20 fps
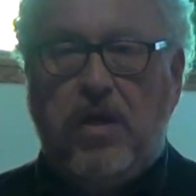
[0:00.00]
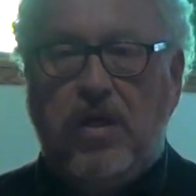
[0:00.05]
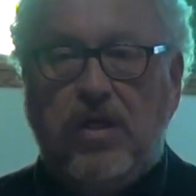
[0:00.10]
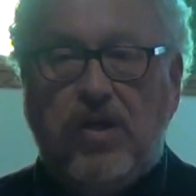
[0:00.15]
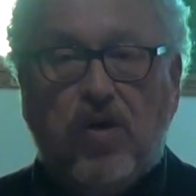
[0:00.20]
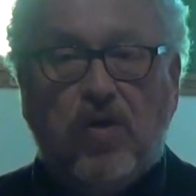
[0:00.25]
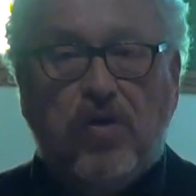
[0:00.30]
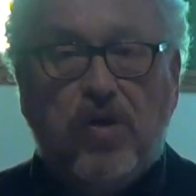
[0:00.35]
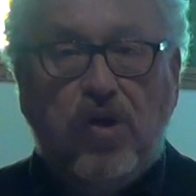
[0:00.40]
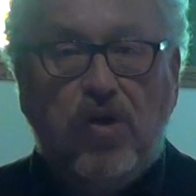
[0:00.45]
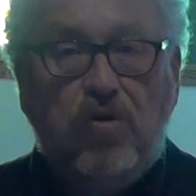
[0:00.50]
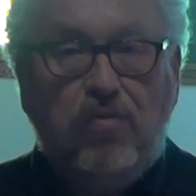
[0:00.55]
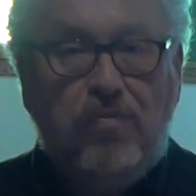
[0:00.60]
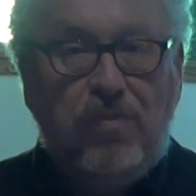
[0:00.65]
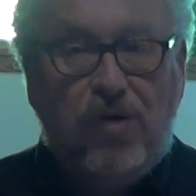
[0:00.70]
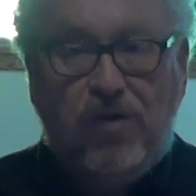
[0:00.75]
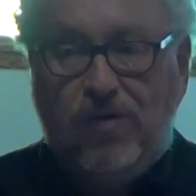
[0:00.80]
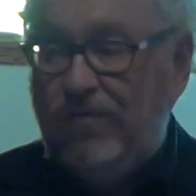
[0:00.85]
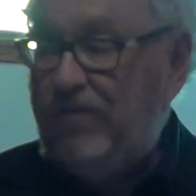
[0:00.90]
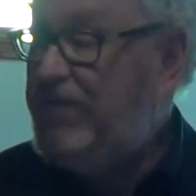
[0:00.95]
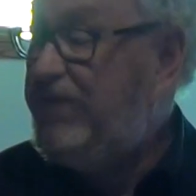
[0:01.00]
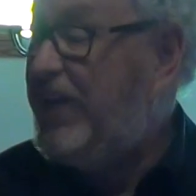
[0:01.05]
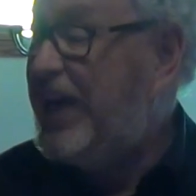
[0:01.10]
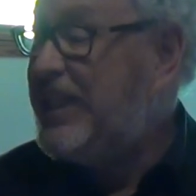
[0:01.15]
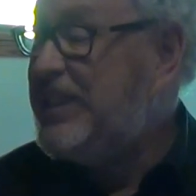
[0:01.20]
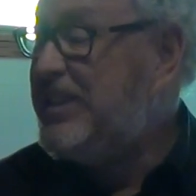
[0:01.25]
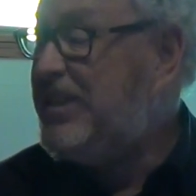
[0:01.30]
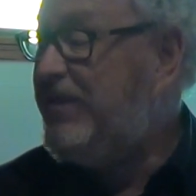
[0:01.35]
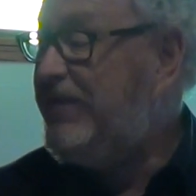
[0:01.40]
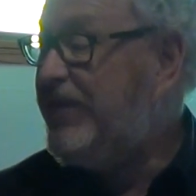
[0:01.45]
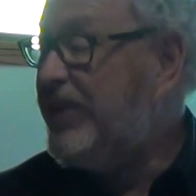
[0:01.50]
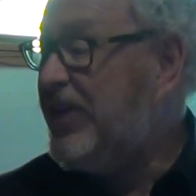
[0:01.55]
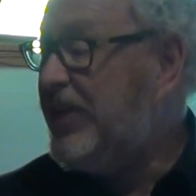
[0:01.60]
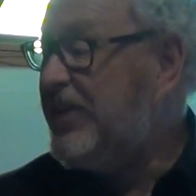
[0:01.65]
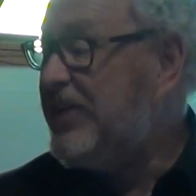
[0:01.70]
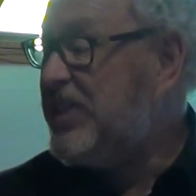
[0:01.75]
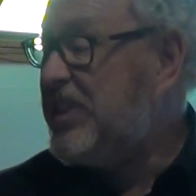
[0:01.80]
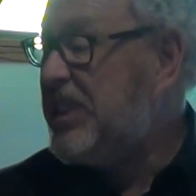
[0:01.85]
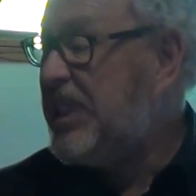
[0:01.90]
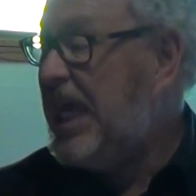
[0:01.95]
Your new moon
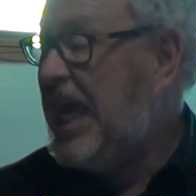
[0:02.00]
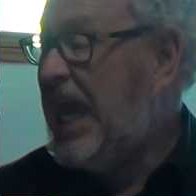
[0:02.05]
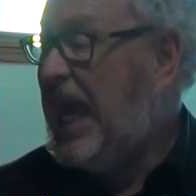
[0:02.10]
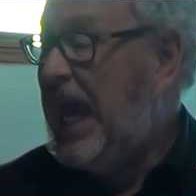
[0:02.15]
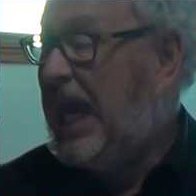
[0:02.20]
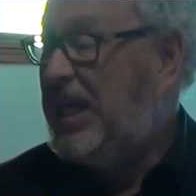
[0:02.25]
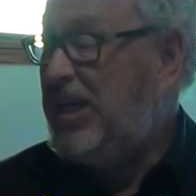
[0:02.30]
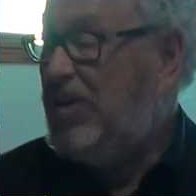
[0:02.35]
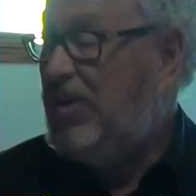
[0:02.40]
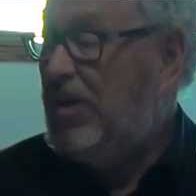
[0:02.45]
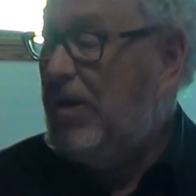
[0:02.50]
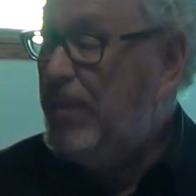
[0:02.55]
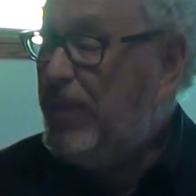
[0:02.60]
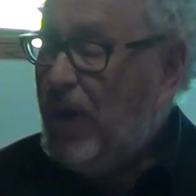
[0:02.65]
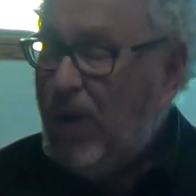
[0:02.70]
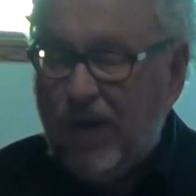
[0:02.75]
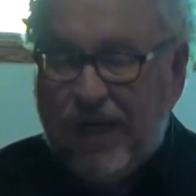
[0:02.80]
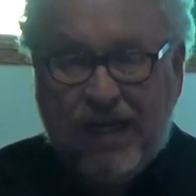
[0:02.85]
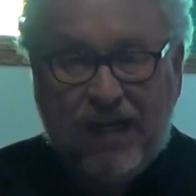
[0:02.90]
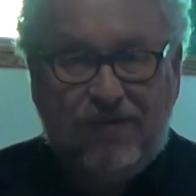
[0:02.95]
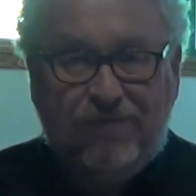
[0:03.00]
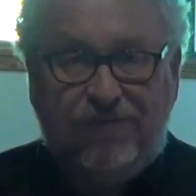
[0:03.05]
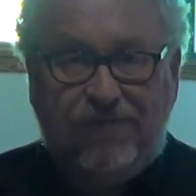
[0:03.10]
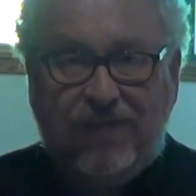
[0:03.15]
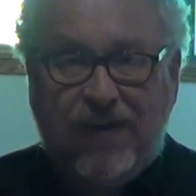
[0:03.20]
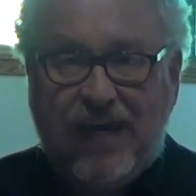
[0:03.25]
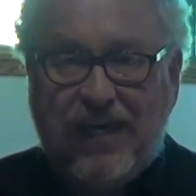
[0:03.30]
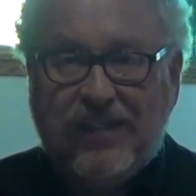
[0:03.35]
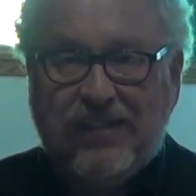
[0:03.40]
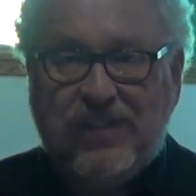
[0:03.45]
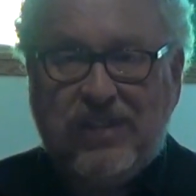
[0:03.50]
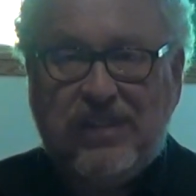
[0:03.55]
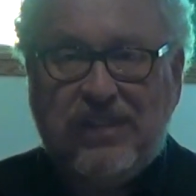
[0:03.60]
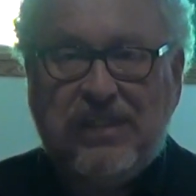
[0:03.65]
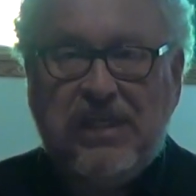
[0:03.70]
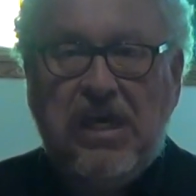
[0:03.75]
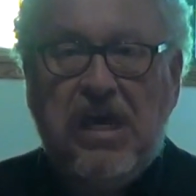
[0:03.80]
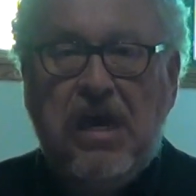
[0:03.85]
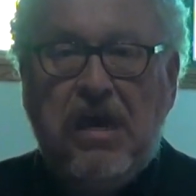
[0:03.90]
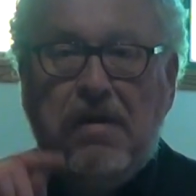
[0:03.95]
festivals and your appointed
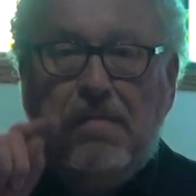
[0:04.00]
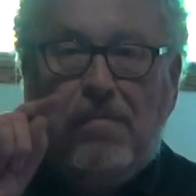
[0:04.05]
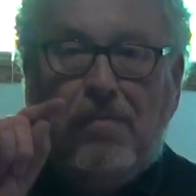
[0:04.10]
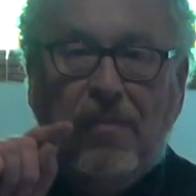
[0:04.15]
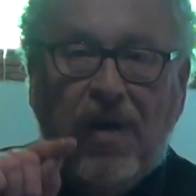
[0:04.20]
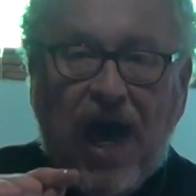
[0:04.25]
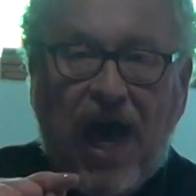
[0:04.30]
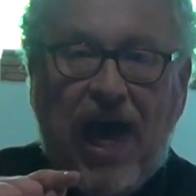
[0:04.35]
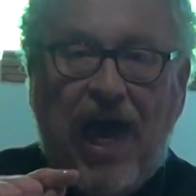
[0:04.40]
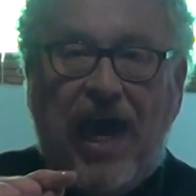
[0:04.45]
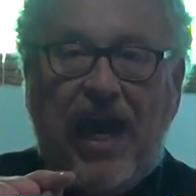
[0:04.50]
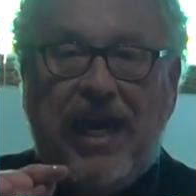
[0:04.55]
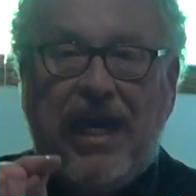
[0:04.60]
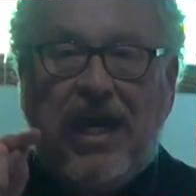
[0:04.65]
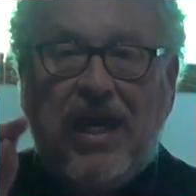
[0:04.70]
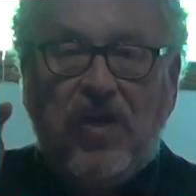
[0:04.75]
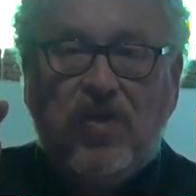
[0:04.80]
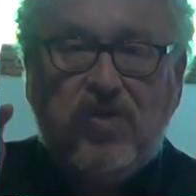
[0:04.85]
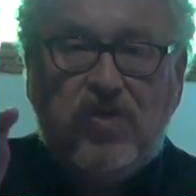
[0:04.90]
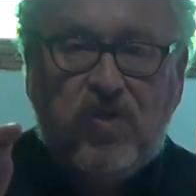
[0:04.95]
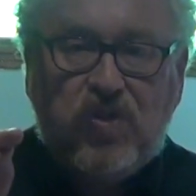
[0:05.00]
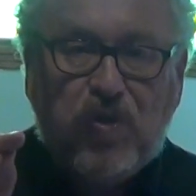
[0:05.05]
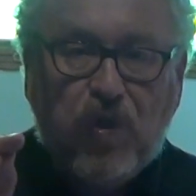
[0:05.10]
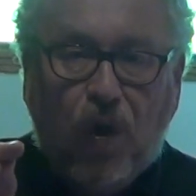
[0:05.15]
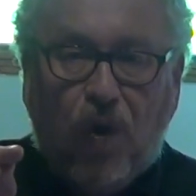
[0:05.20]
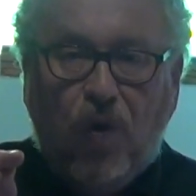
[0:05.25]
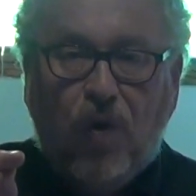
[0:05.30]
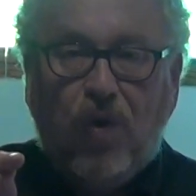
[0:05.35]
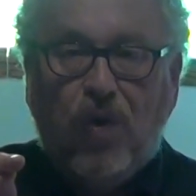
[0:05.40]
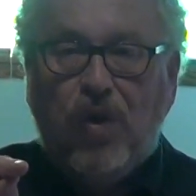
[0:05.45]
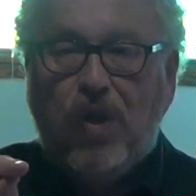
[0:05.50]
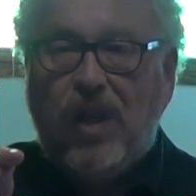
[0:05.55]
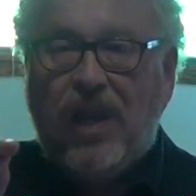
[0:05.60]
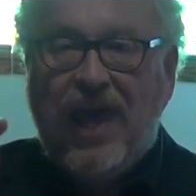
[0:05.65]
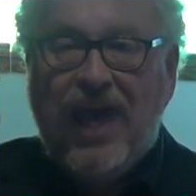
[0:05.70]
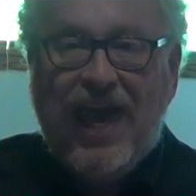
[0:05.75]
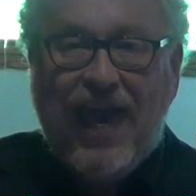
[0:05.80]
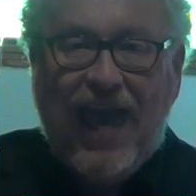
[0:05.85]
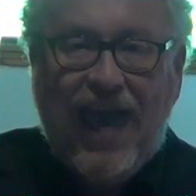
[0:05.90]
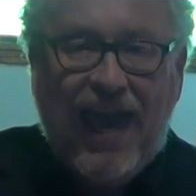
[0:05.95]
feasts, my
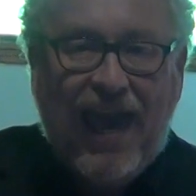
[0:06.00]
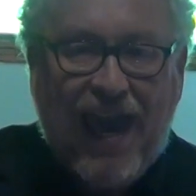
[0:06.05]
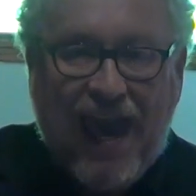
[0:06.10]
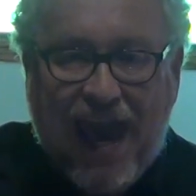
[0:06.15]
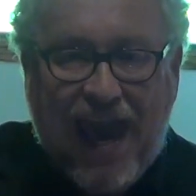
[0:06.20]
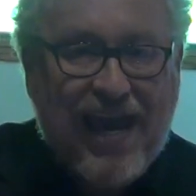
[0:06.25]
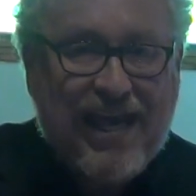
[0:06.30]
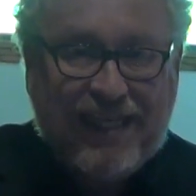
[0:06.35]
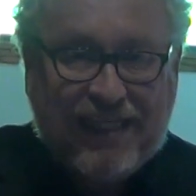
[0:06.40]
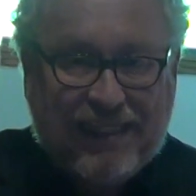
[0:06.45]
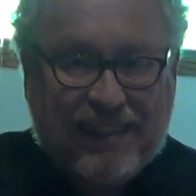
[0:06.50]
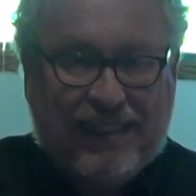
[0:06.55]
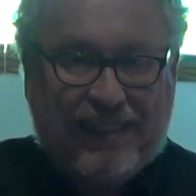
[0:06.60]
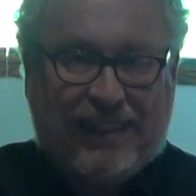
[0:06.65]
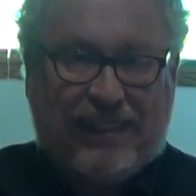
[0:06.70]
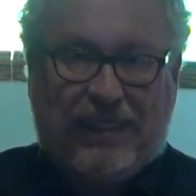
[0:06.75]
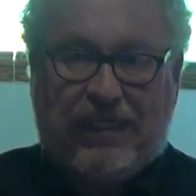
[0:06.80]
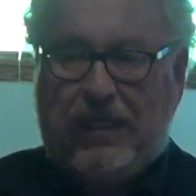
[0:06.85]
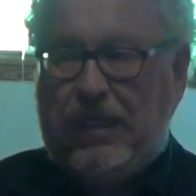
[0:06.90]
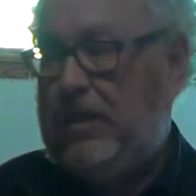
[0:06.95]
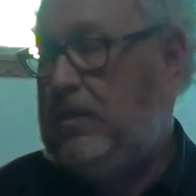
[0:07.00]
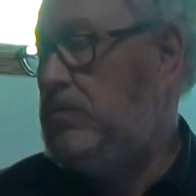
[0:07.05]
soul hates.